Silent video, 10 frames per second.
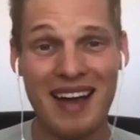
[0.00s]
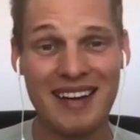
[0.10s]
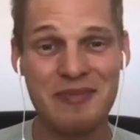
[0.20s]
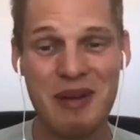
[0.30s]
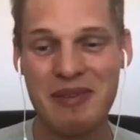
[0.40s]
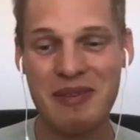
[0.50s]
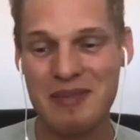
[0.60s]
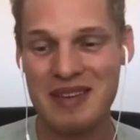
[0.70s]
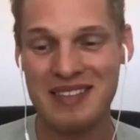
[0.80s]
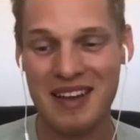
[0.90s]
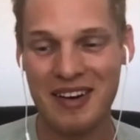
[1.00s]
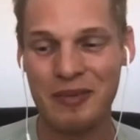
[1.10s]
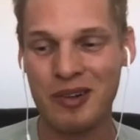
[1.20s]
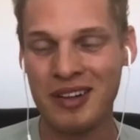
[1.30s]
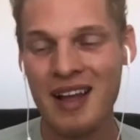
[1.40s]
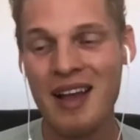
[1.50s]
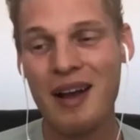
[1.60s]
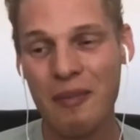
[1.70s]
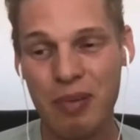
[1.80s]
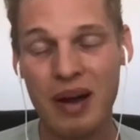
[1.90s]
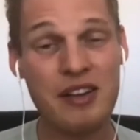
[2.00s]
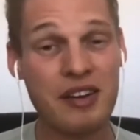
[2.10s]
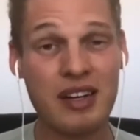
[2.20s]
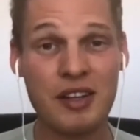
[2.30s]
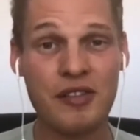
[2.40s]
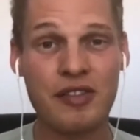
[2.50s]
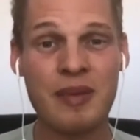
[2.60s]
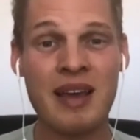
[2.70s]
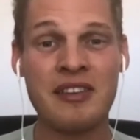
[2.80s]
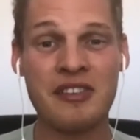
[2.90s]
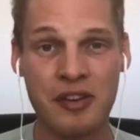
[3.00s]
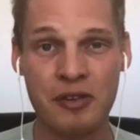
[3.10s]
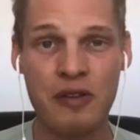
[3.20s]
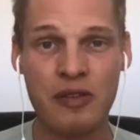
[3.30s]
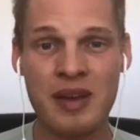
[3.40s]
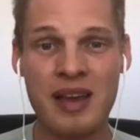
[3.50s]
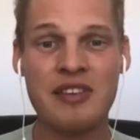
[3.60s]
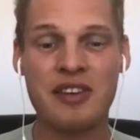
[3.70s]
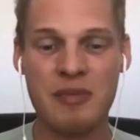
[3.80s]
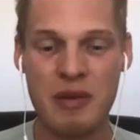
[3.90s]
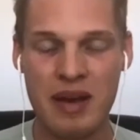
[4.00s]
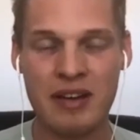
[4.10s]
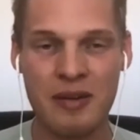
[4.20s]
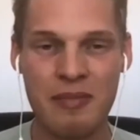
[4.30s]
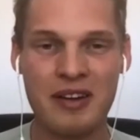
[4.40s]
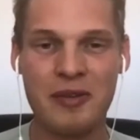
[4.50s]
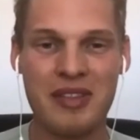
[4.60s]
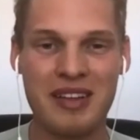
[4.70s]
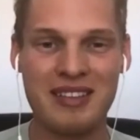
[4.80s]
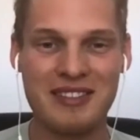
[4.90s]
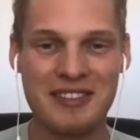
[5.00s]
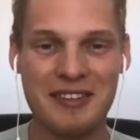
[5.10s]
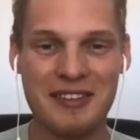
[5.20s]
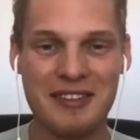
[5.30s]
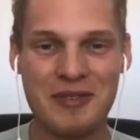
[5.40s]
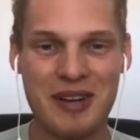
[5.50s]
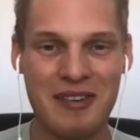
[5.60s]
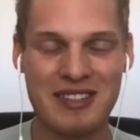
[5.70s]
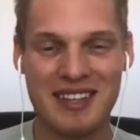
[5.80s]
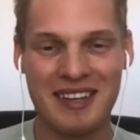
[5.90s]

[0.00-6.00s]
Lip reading: It's probably going to be terrible, but you're going to learn from it and you're going to grow from it and you're going to be better and better with it. So that's what I would say.